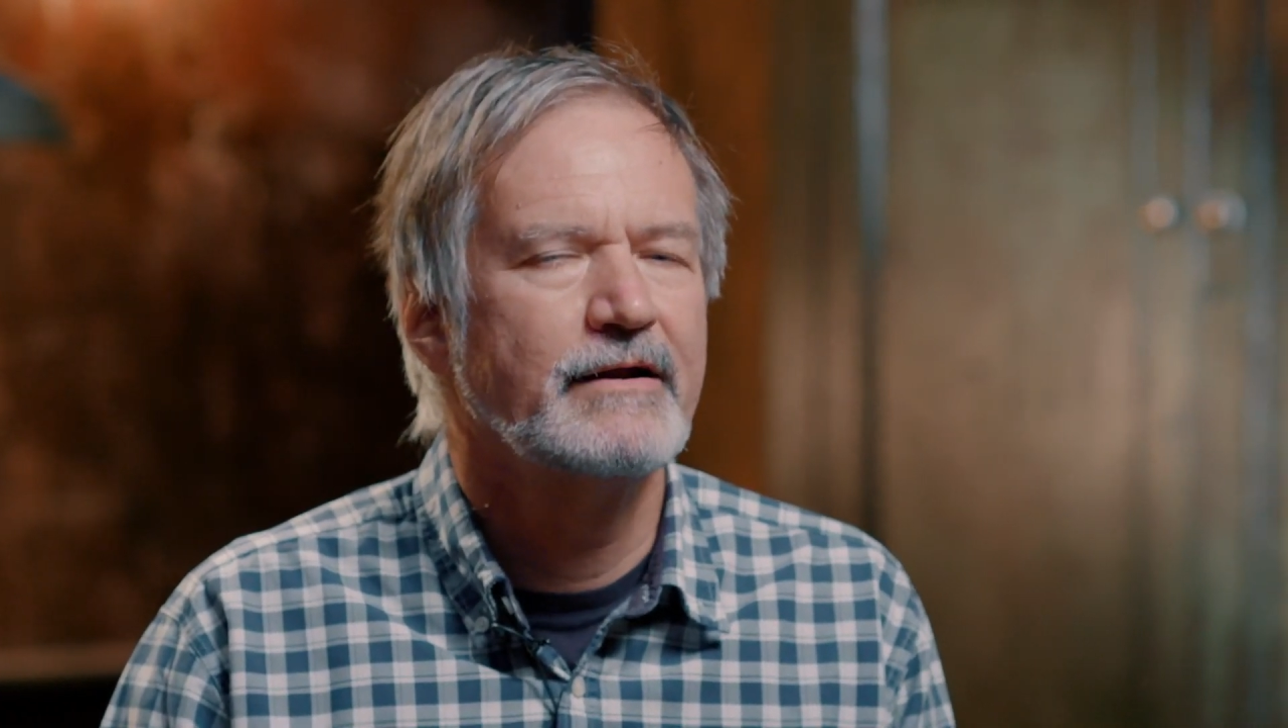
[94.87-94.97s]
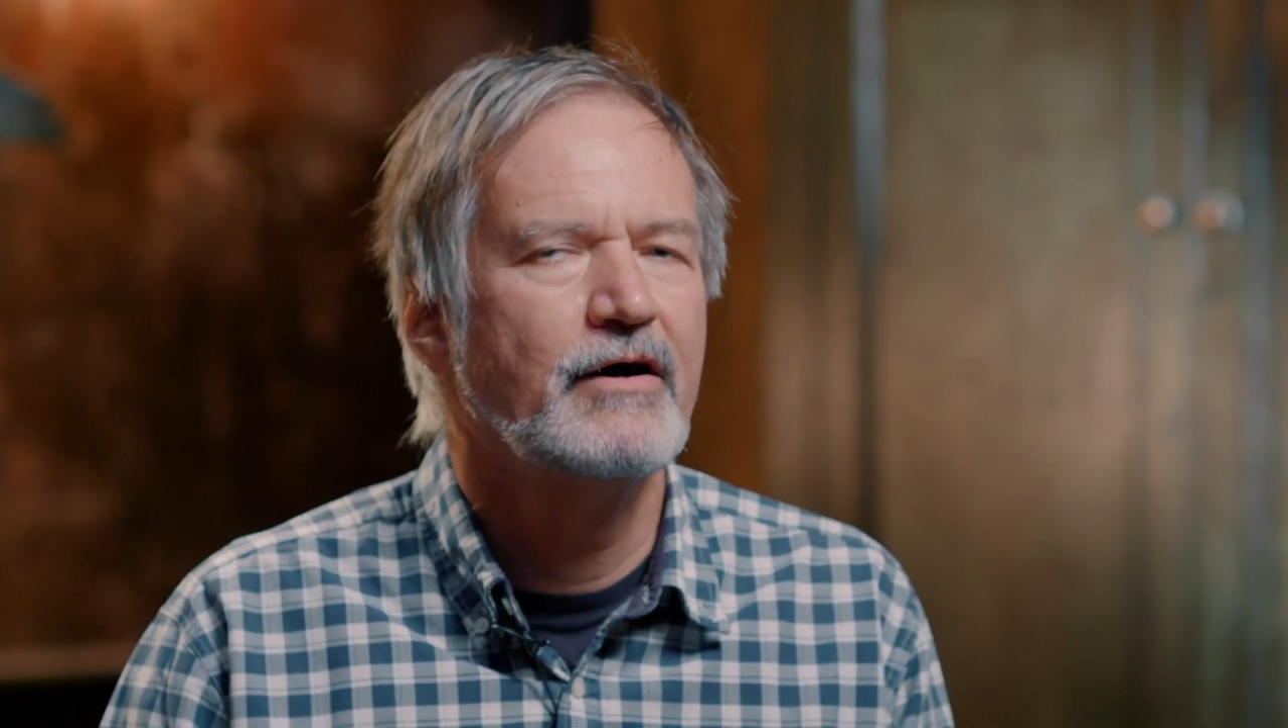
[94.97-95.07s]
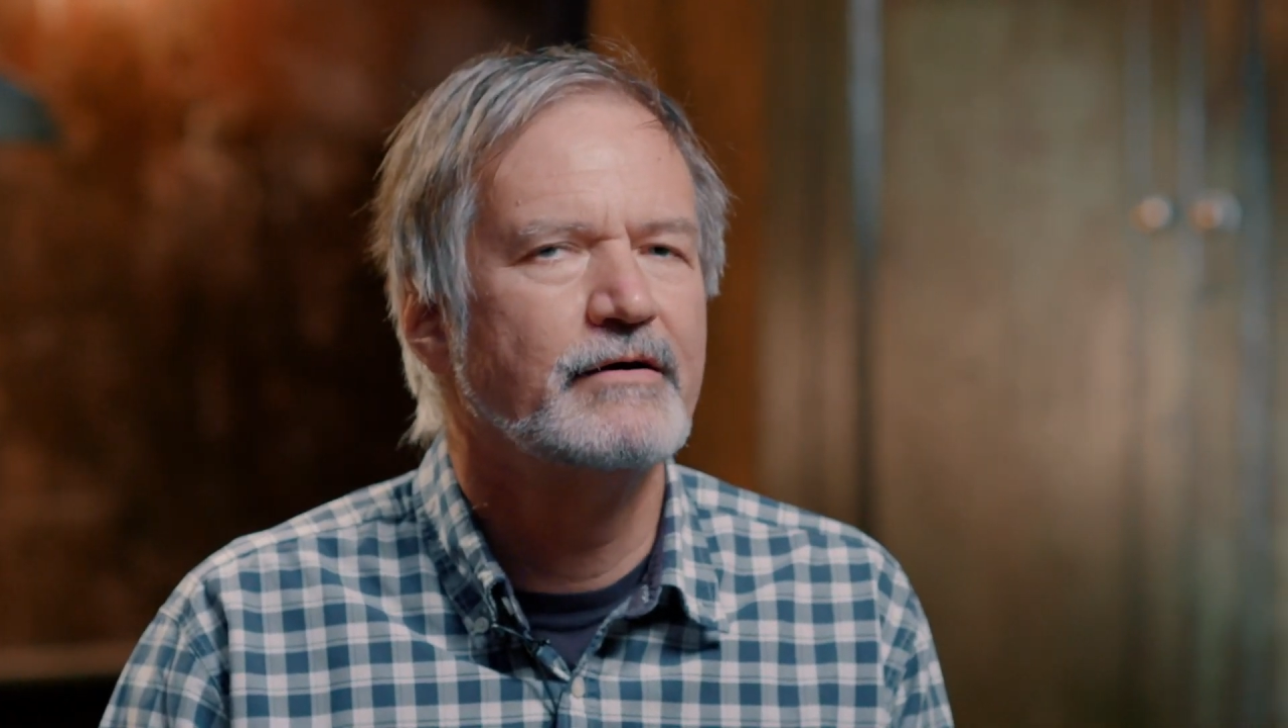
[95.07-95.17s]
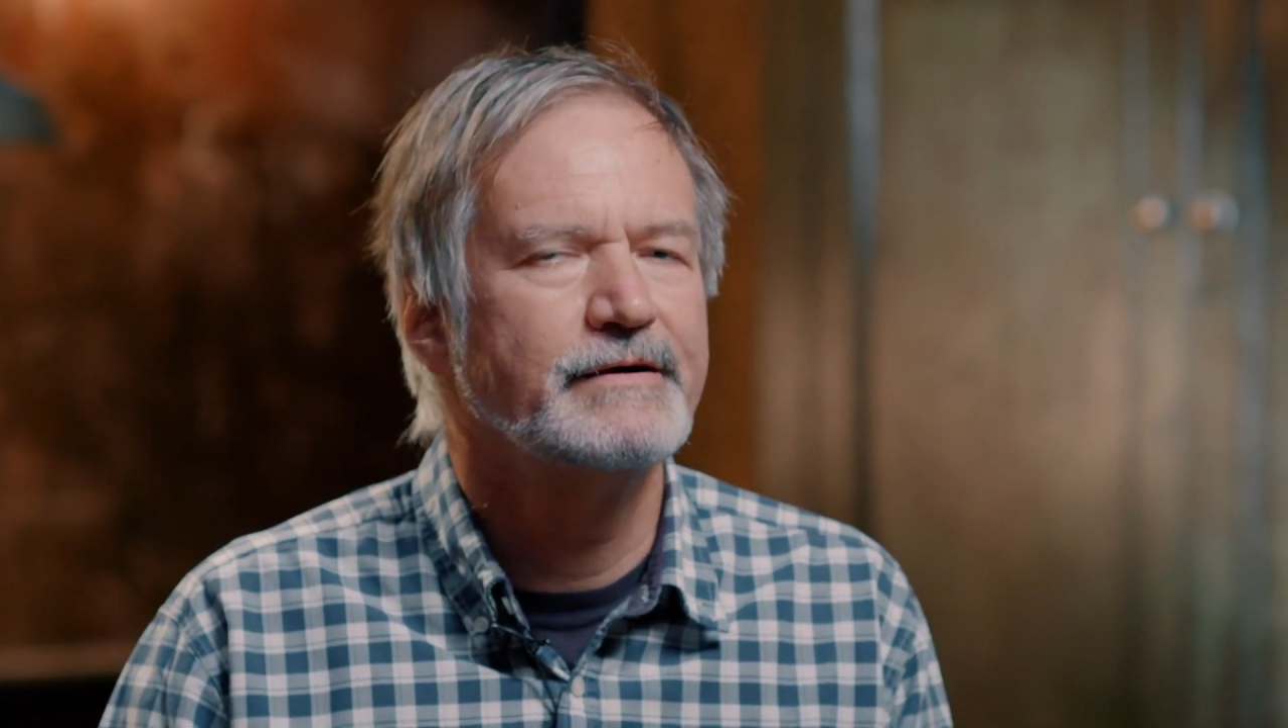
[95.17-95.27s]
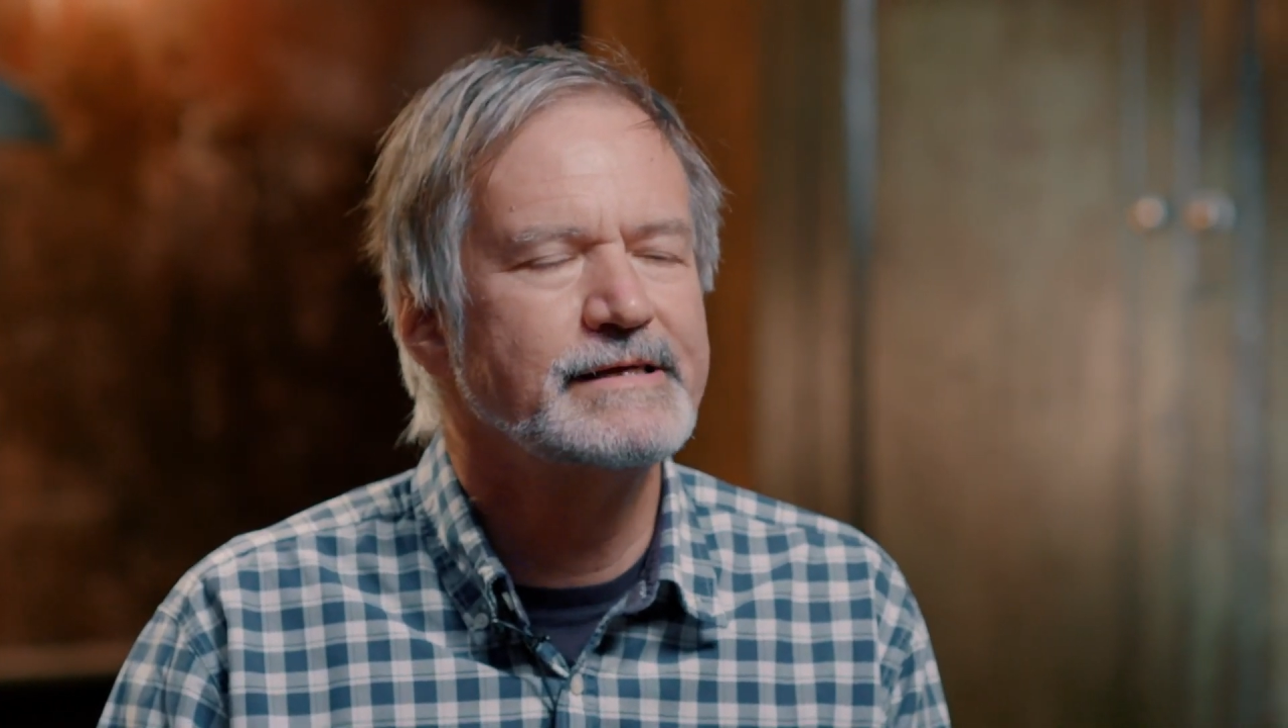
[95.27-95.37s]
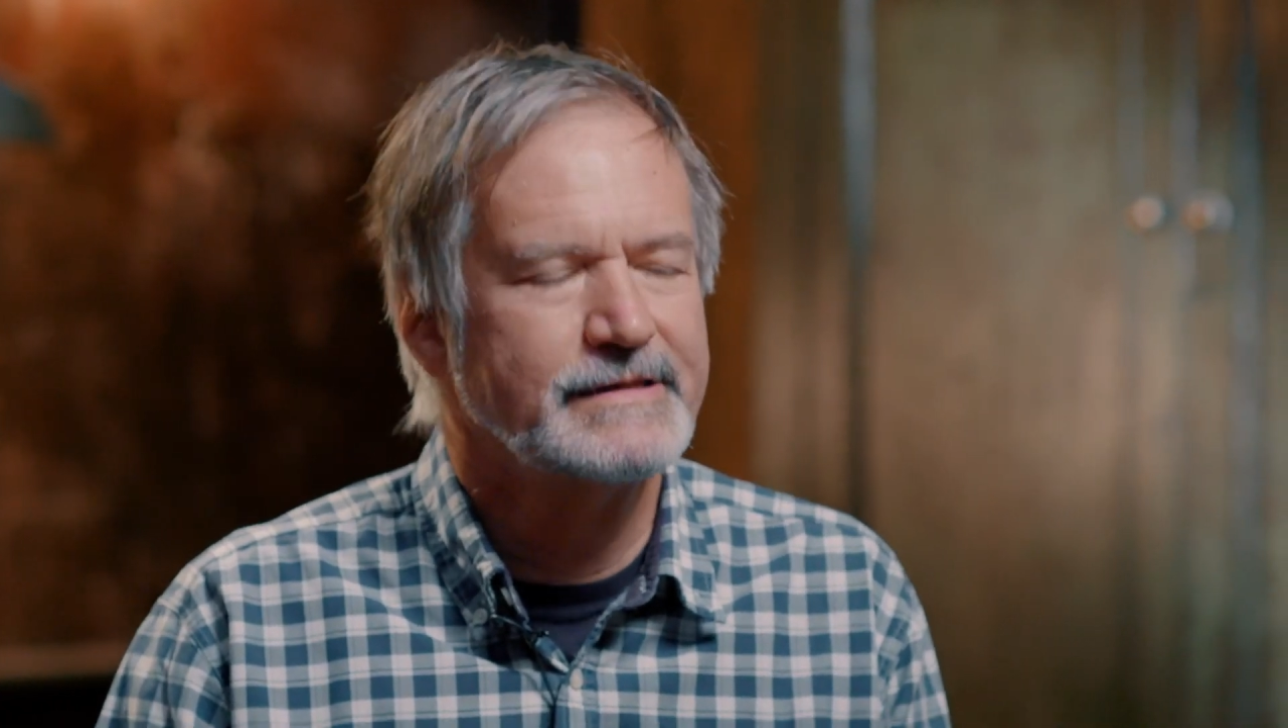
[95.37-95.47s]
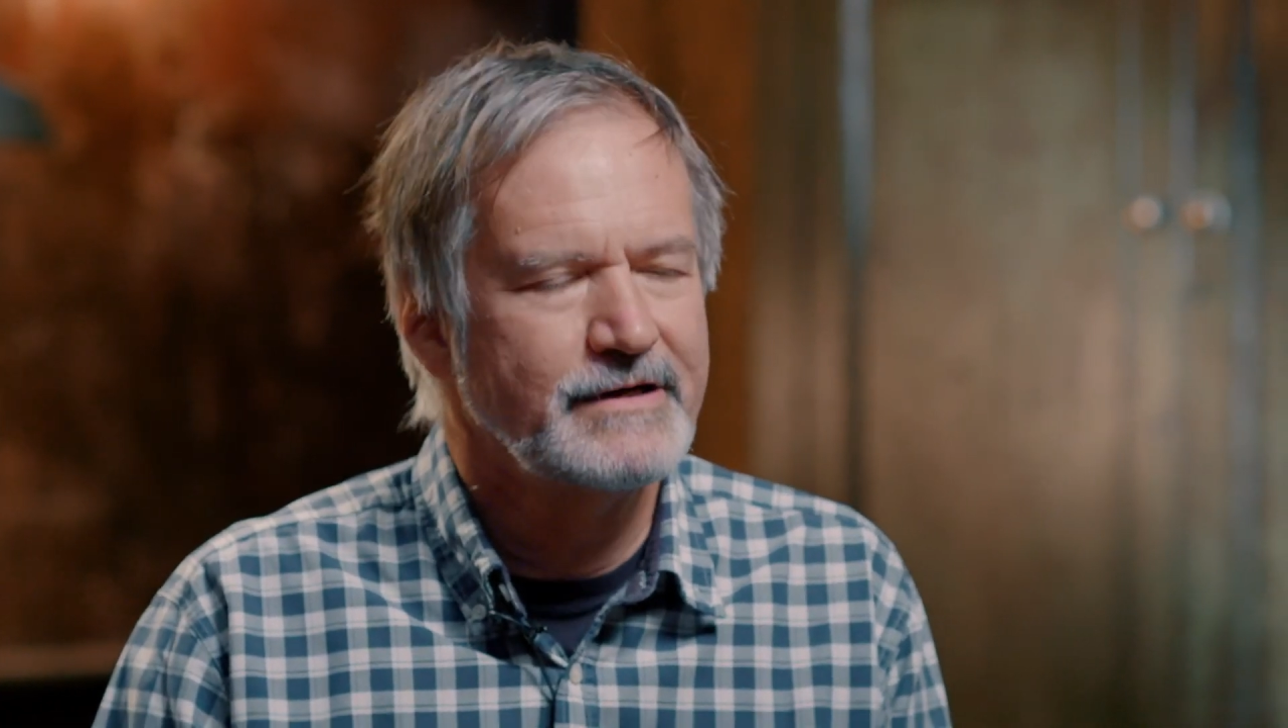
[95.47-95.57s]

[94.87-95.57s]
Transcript: and heart is an